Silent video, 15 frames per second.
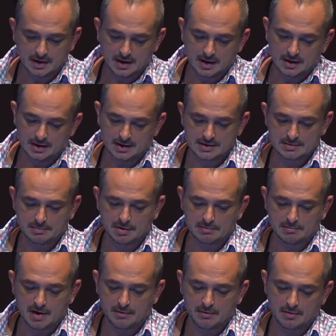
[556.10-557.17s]
in the bone
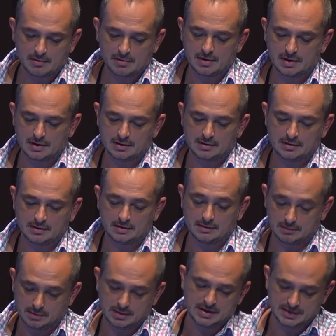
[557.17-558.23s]
marrow and
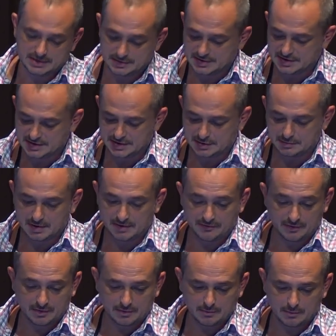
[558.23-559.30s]
in the decidua
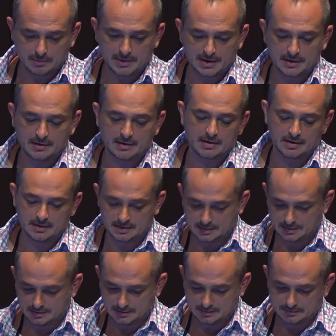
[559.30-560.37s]
for women.
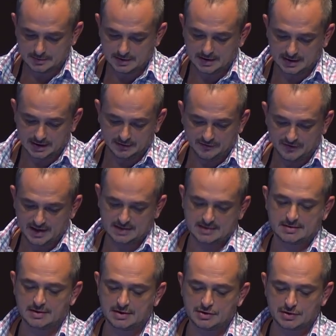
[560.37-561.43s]
And in fact,
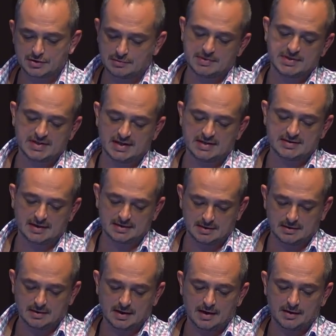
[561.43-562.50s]
just to say that
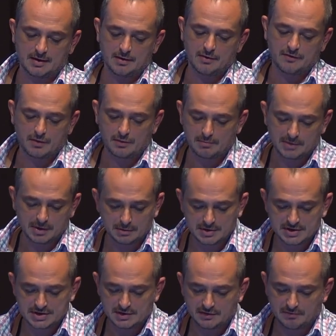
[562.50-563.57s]
an overall
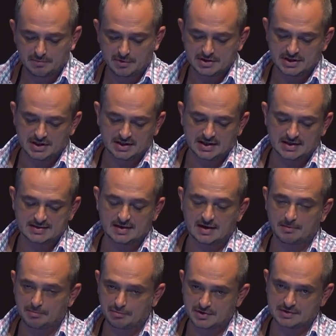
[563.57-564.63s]
minority of body NK cells are
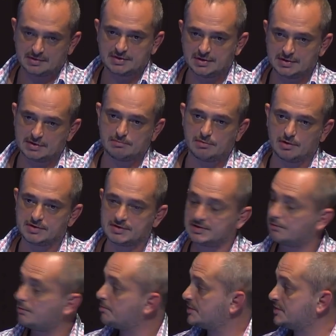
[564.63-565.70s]
present in the blood. They
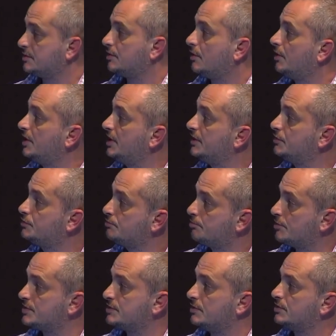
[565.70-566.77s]
represent only
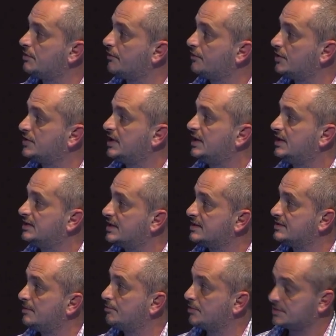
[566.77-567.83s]
2% of total NK
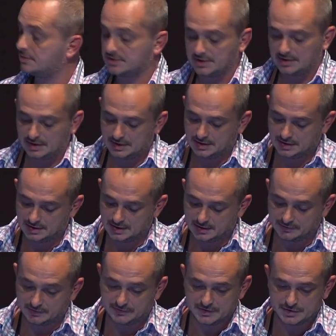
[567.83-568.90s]
cells present in
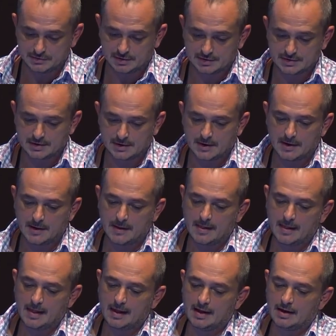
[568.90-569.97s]
individuals.
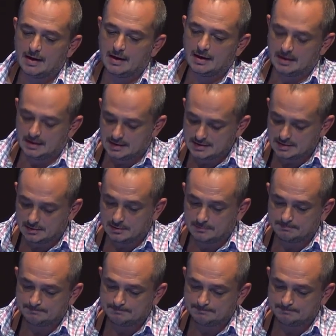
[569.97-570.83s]
So